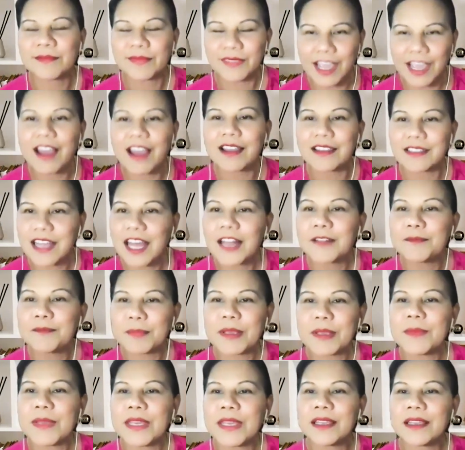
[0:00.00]
Yeah, it's
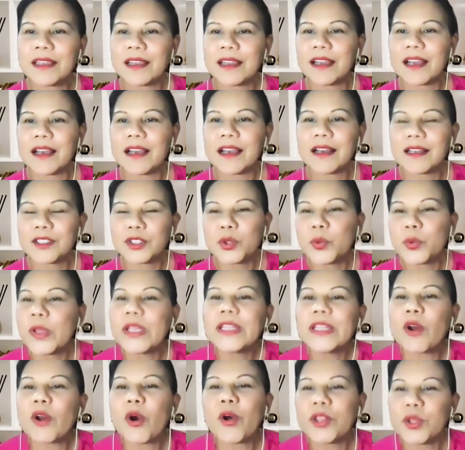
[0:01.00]
helping me
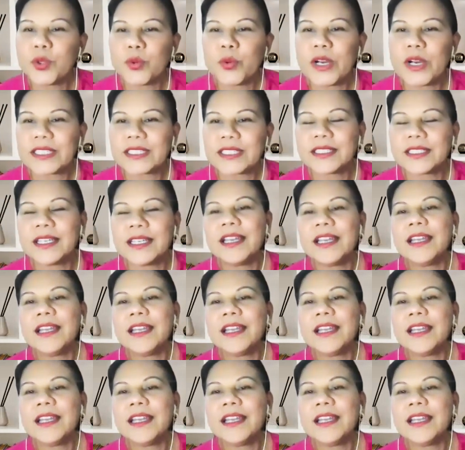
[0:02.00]
doing all the work.